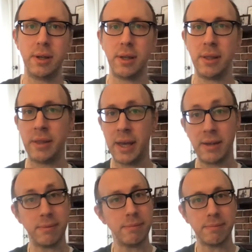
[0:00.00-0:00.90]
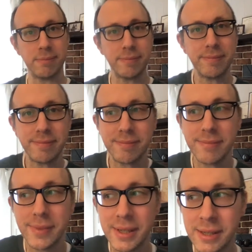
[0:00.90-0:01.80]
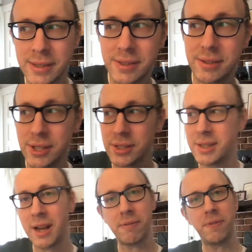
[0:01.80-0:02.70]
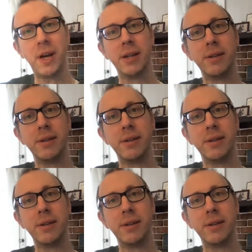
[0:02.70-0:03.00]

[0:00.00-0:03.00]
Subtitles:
That is just not fun.